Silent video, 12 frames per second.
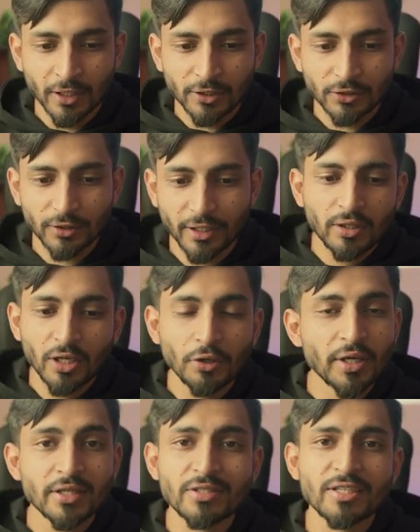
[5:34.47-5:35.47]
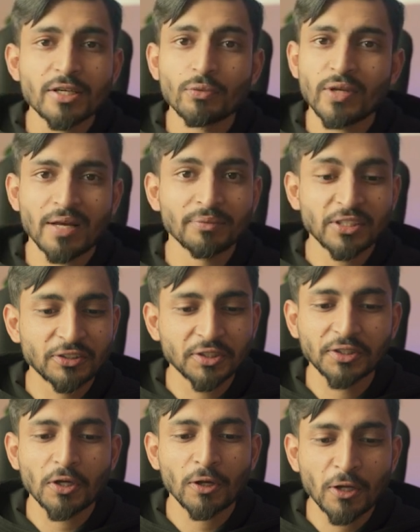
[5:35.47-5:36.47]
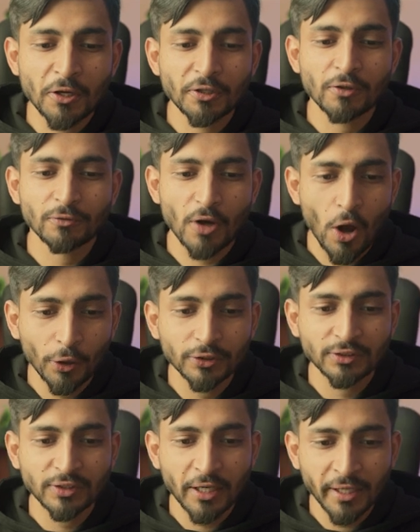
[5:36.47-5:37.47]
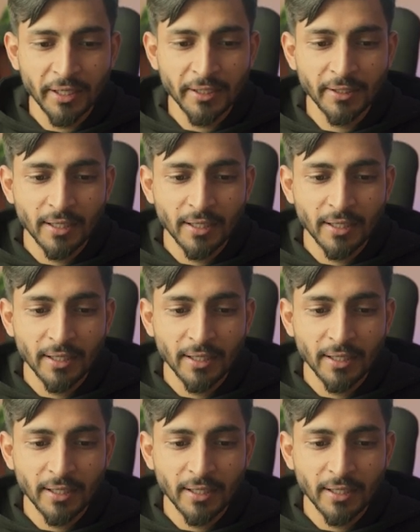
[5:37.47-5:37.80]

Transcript: So here you can see we have tested a lot of audience targeting.